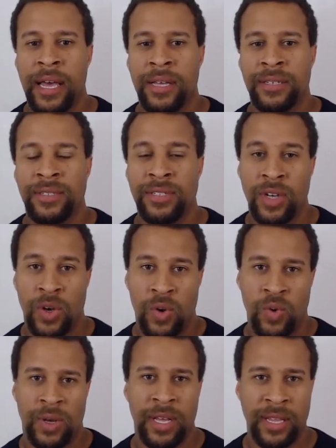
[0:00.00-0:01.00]

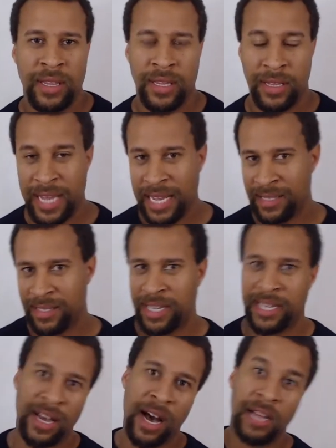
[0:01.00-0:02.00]
so the next
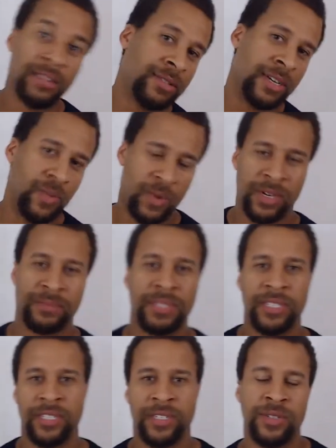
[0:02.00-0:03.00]
thing other than worms to
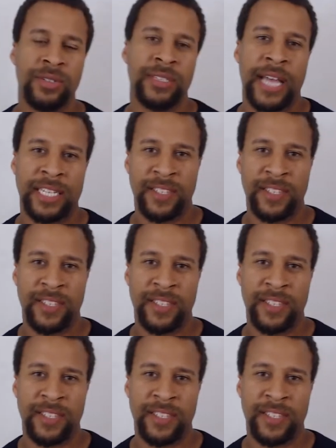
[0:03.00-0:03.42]
use that's